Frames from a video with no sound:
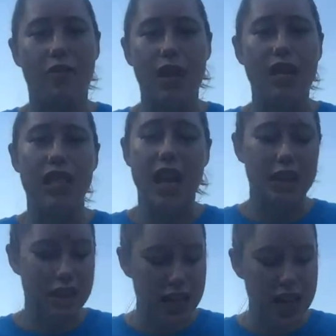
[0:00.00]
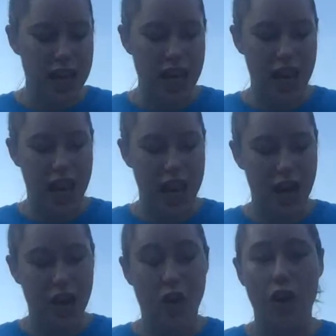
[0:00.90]
PTSD and
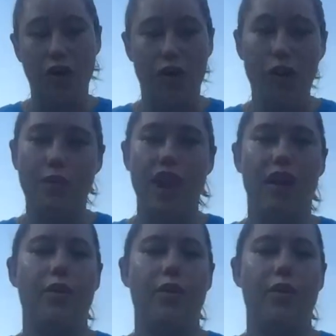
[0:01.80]
agoraphobia,